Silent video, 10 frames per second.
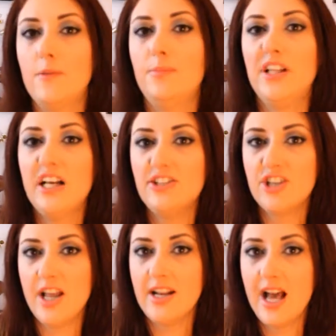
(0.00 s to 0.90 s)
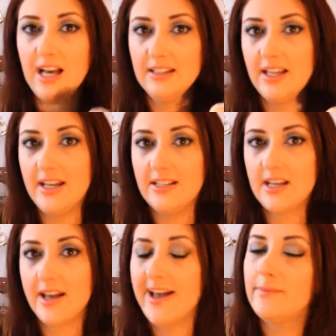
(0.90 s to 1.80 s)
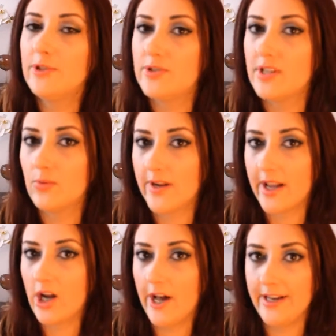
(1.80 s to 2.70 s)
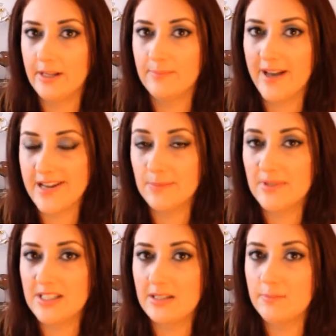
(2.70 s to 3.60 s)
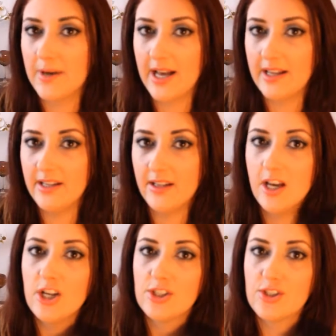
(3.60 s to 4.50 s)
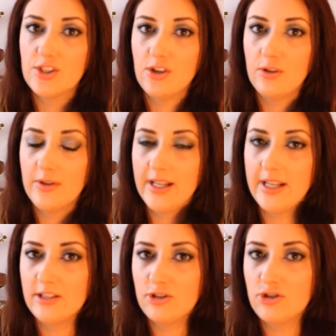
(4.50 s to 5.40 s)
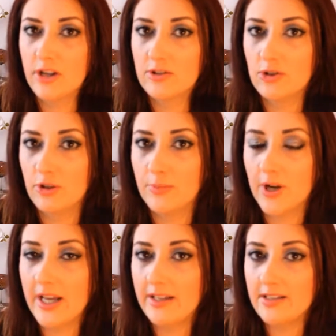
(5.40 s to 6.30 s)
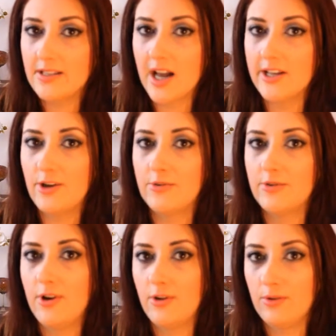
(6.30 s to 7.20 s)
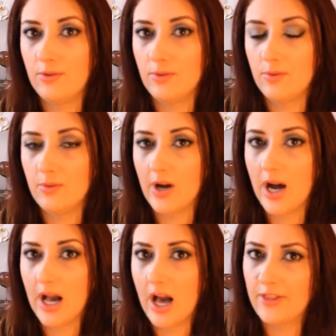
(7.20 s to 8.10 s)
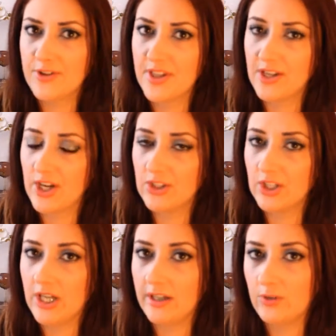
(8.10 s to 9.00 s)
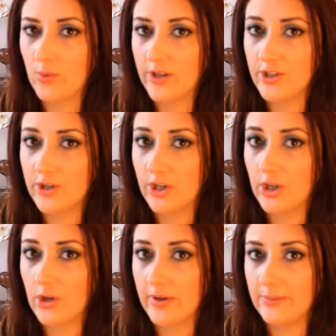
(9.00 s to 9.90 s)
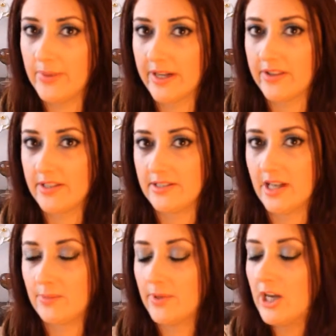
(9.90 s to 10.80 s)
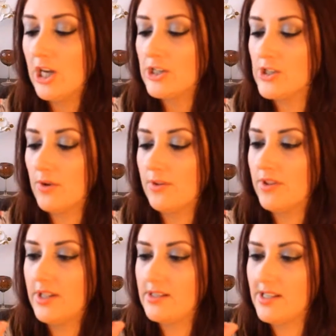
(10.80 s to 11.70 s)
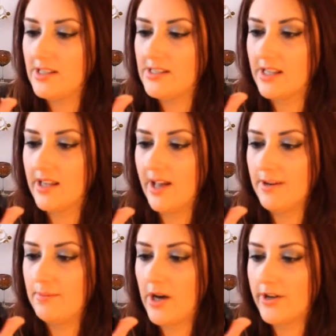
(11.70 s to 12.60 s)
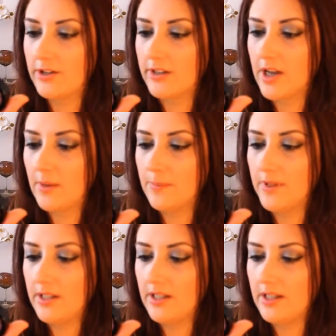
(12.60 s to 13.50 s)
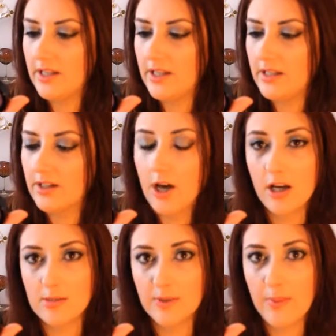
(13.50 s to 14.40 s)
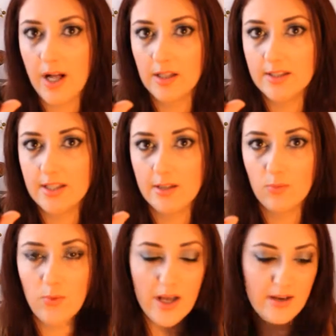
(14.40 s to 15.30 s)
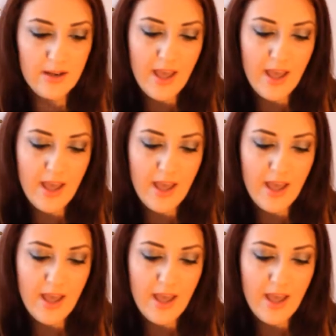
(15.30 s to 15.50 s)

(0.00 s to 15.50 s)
the blush and highlight, I am using what I got in my Ipsy bag. So it is drugstore price. I don't know other than online where you could go and pick these up. So this is again Model and Company in Cosmopolitan 1,